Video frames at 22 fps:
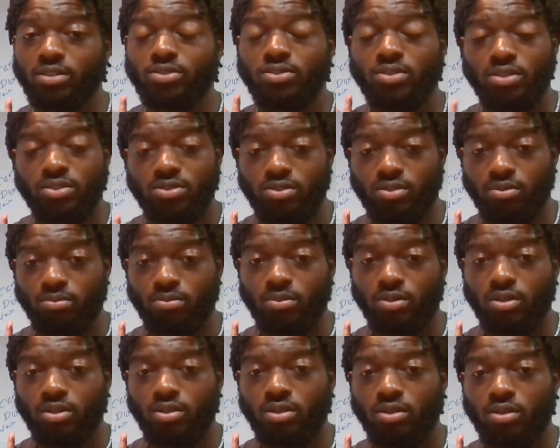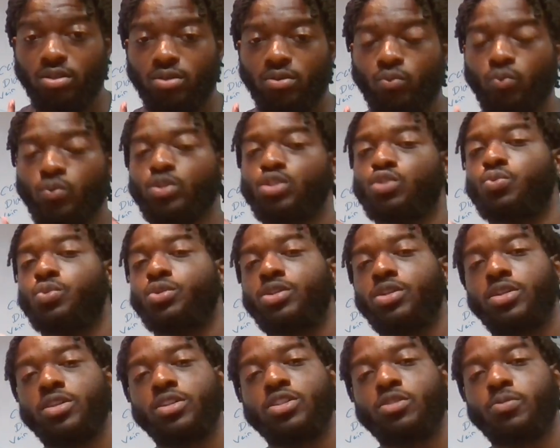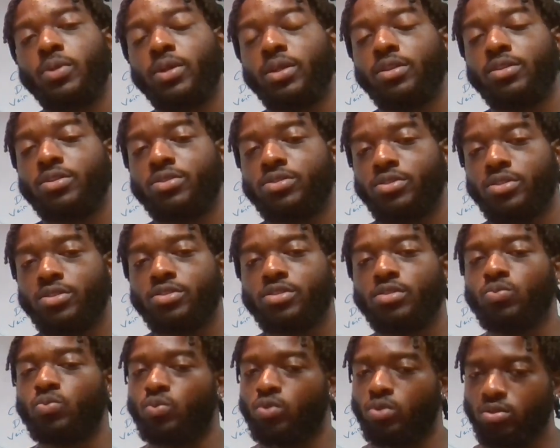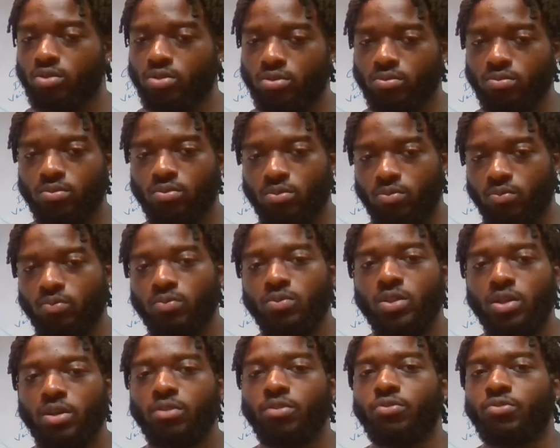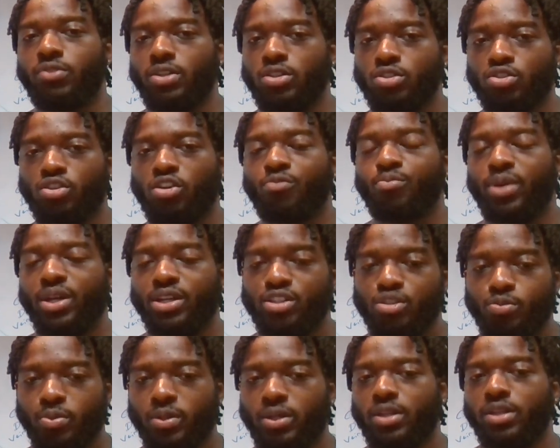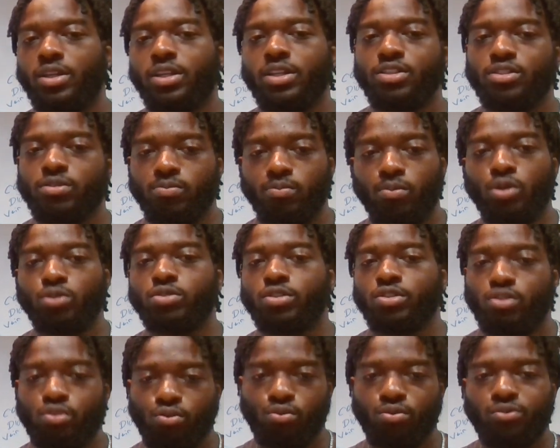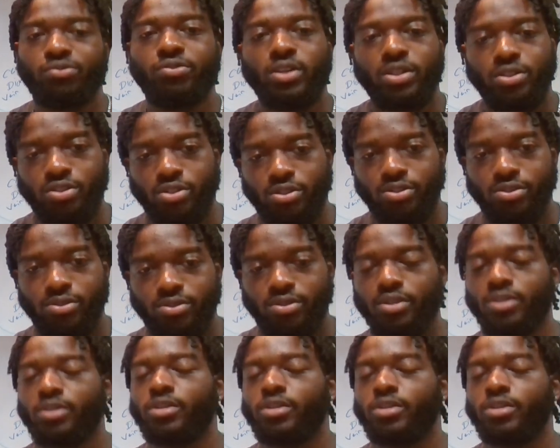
system. Once we're done explaining the system, we'll finish off by explaining its multitude of functions.